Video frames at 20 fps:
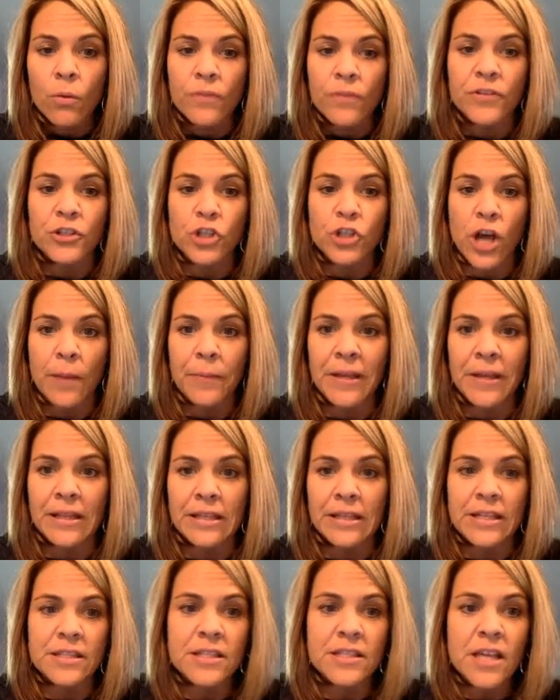with the shopping
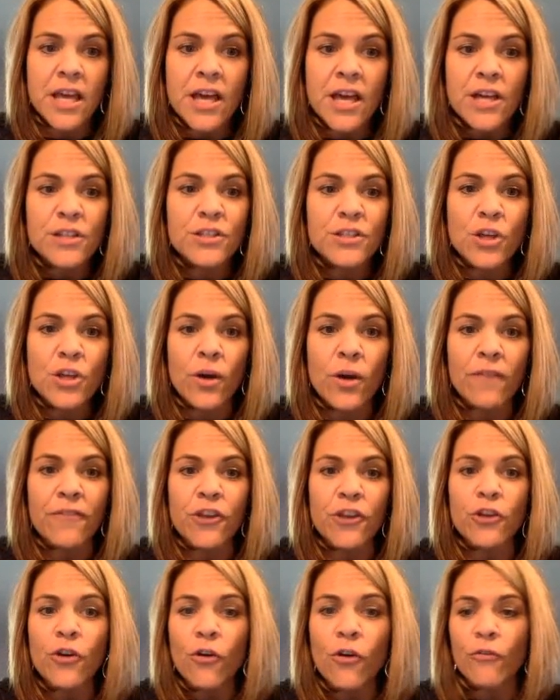list. So if
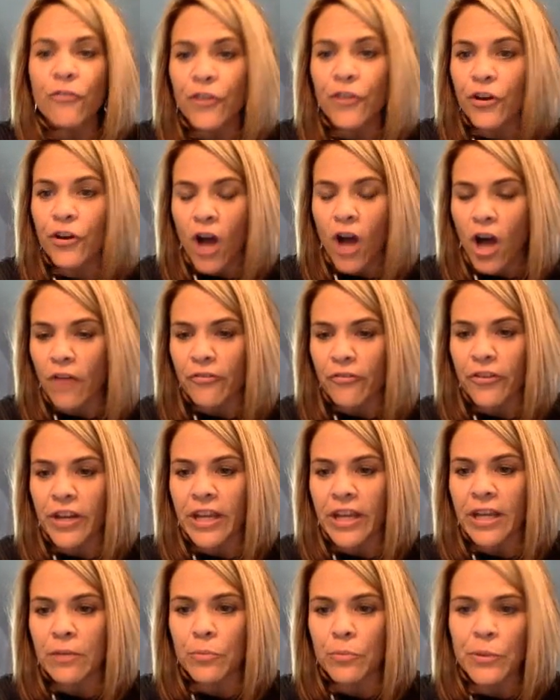you don't feel
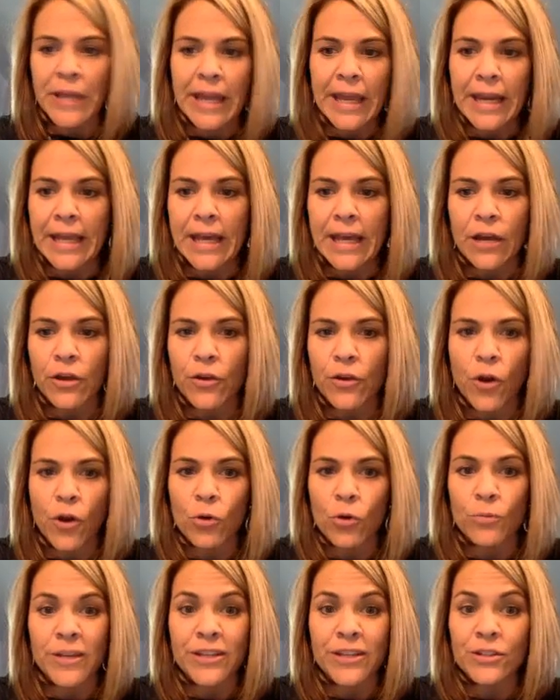confident in planning out your
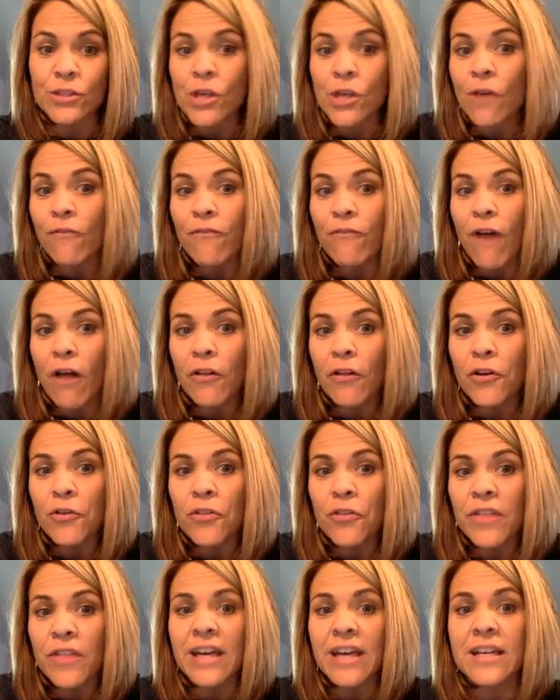own meals, follow
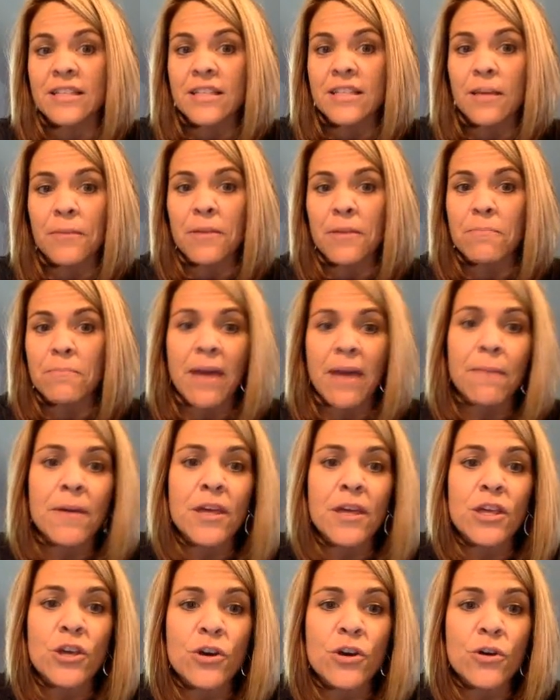this. I mean, maybe
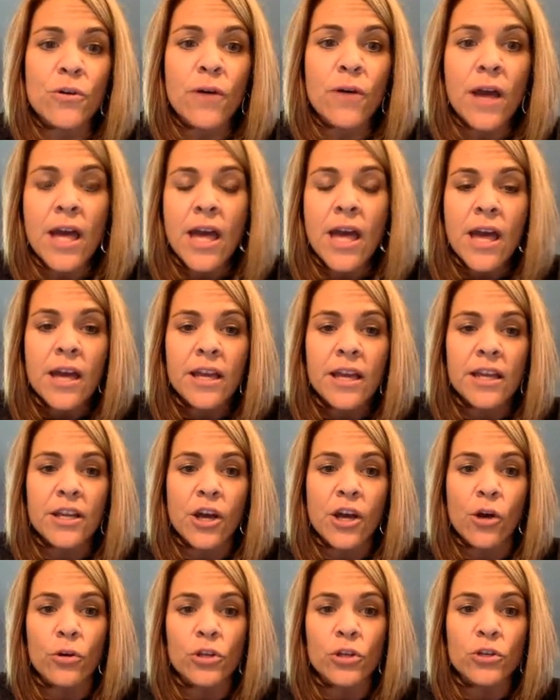you
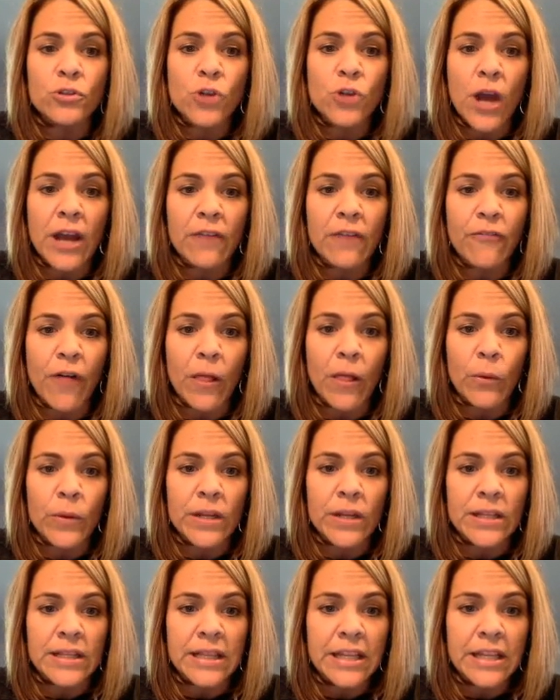try to follow
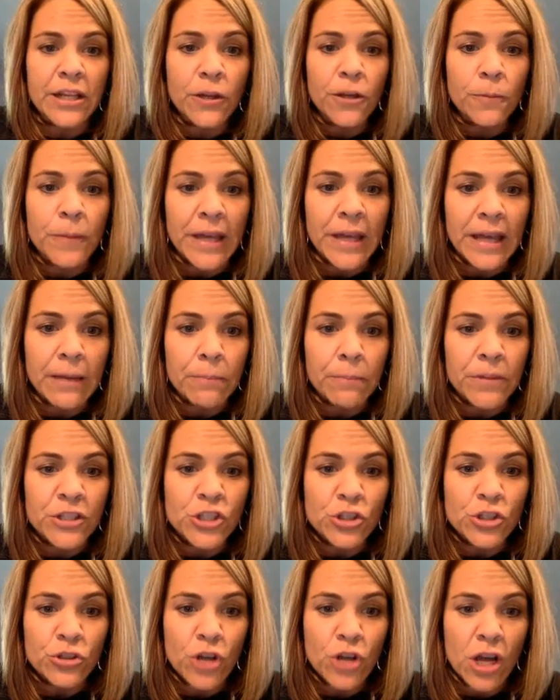it a little bit,
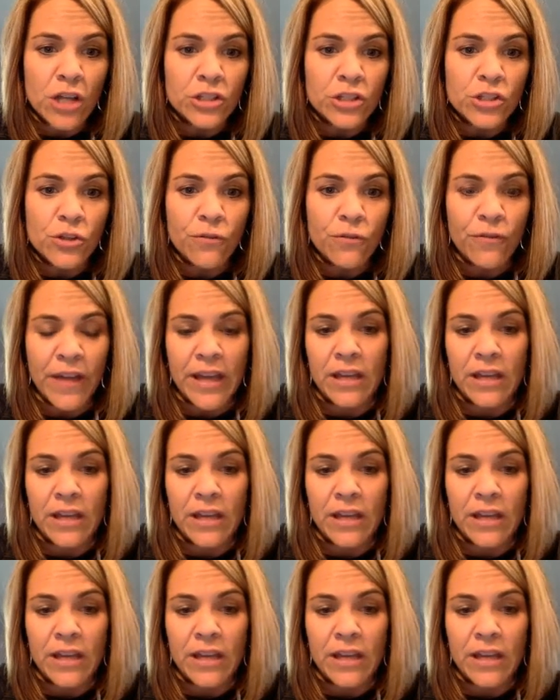but you're not too